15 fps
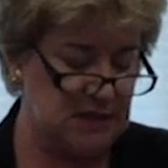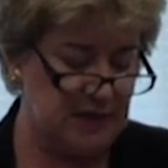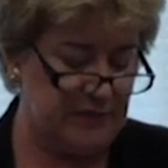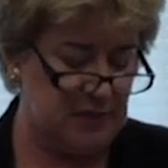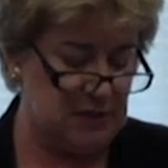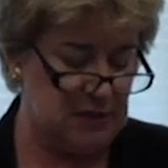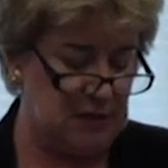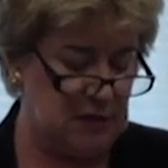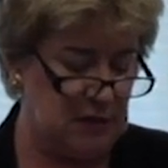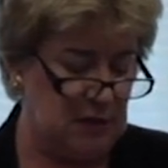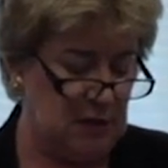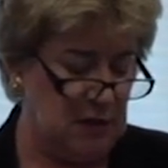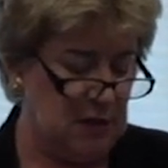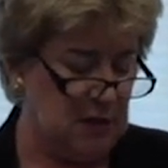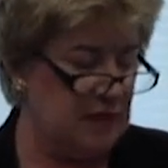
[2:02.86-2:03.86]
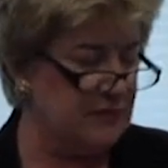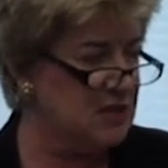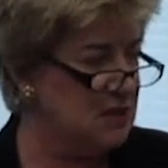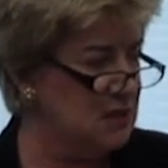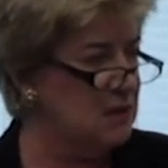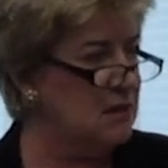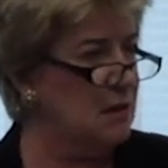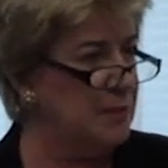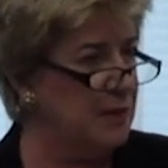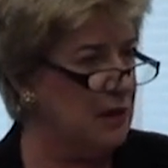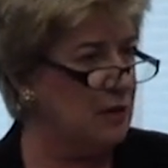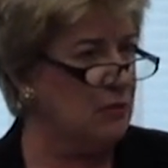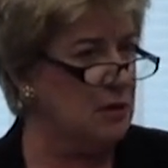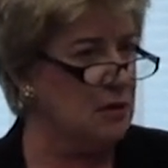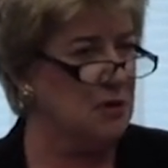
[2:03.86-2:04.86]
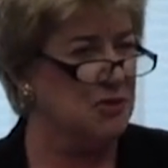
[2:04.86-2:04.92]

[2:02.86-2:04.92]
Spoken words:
17 have seen a parent